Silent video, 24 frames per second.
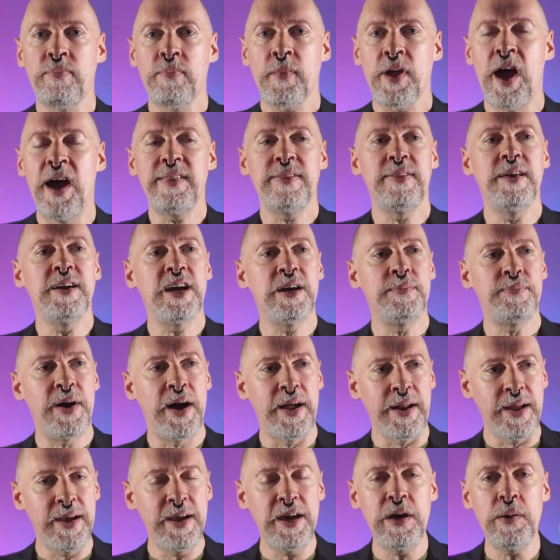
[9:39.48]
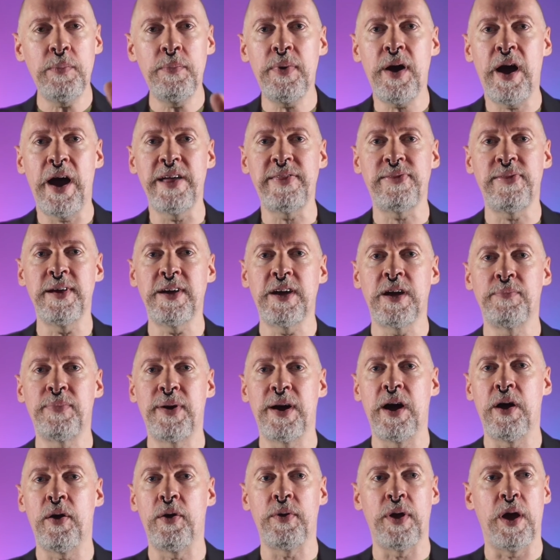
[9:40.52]
I think about him. I think
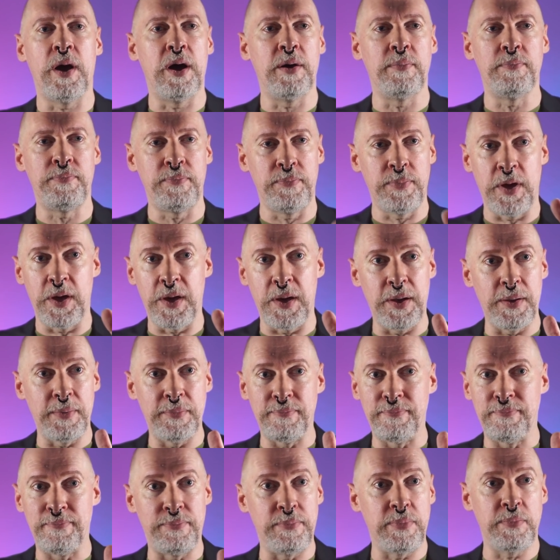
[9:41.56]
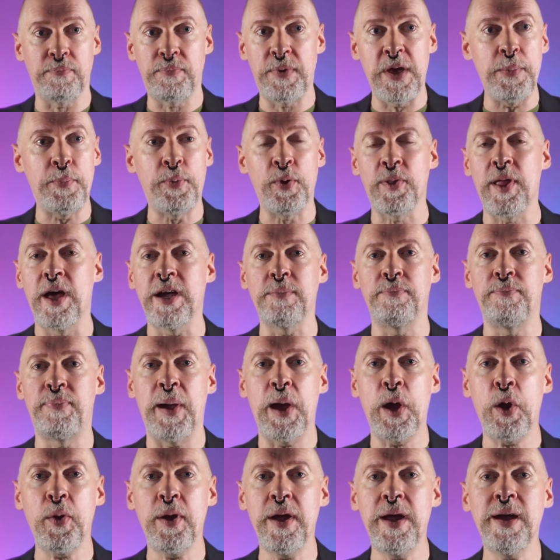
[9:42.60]
about uh, uh, people like
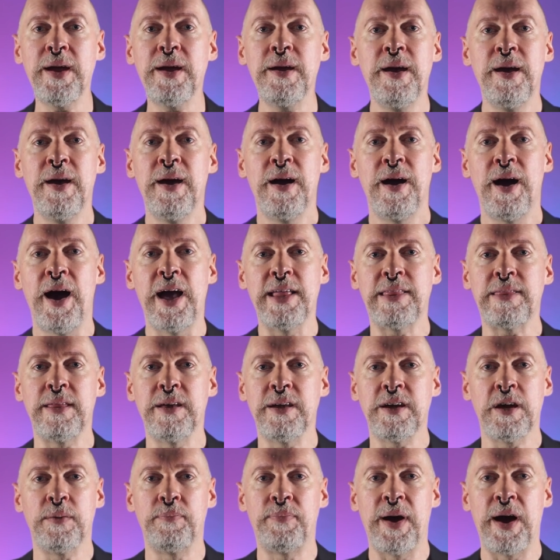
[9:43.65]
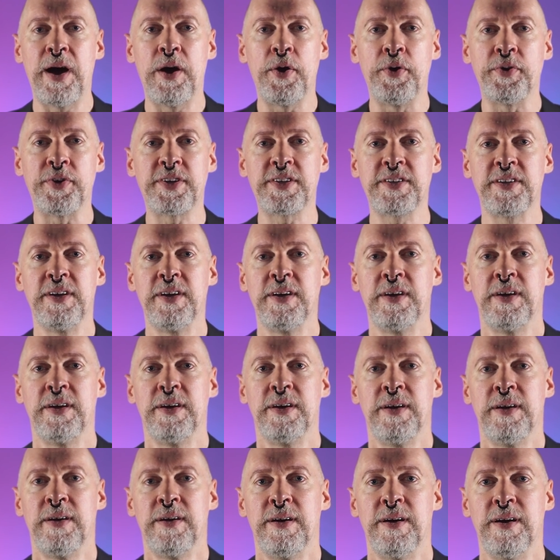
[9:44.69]
Bering. I think about
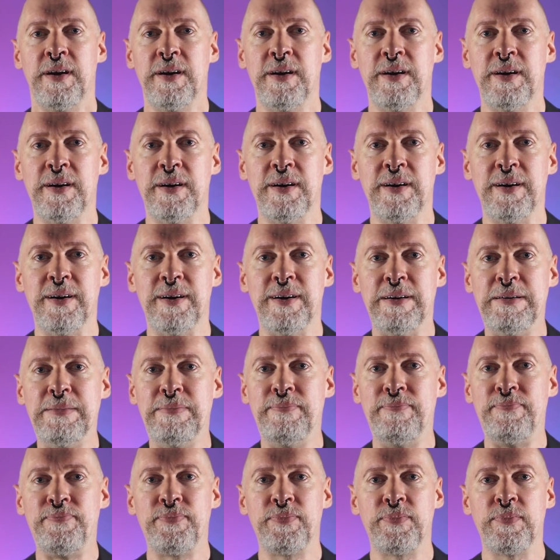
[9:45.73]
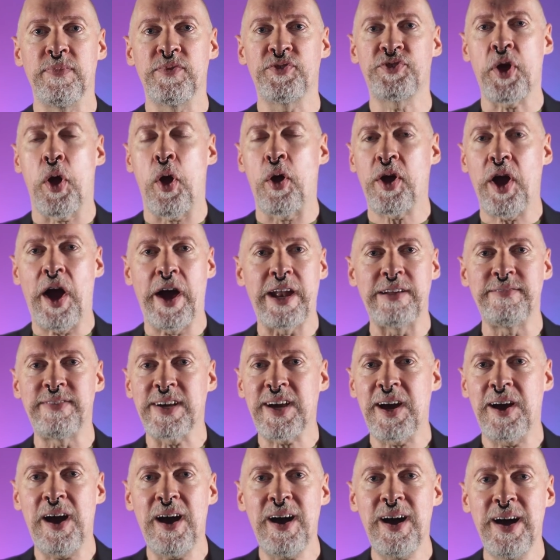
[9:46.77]
uh, Sargon of
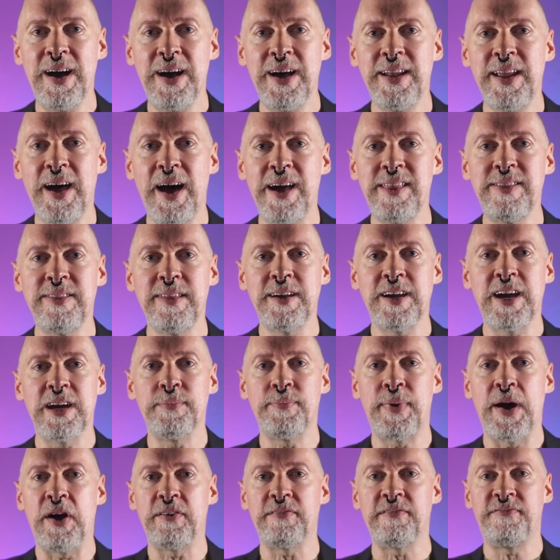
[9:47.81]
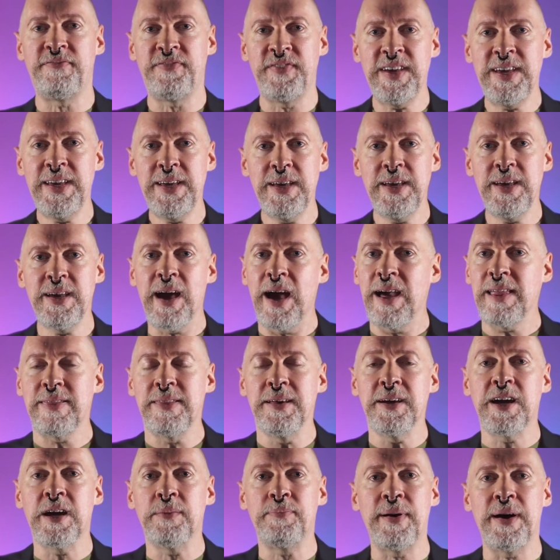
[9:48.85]
Akkad, I think about V, I
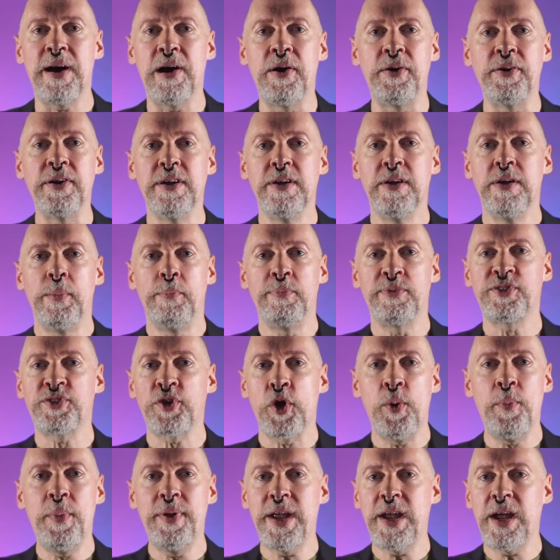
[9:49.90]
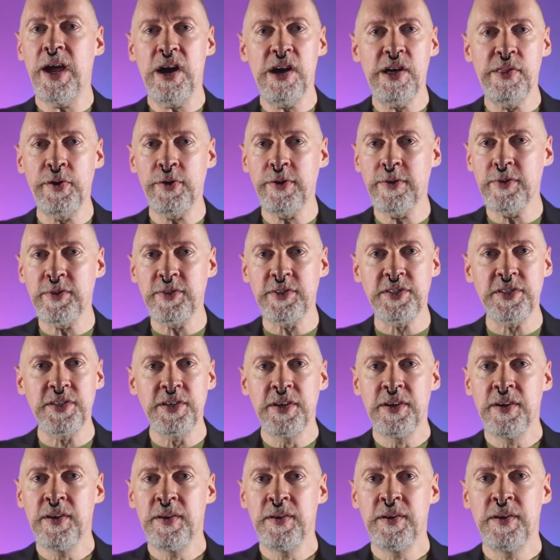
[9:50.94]
think about so many
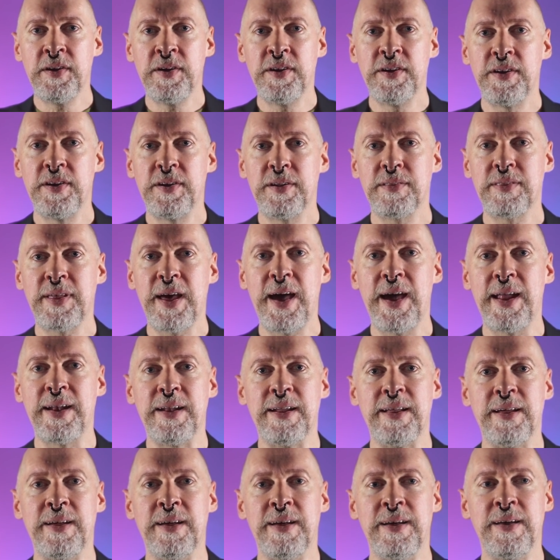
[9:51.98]
others that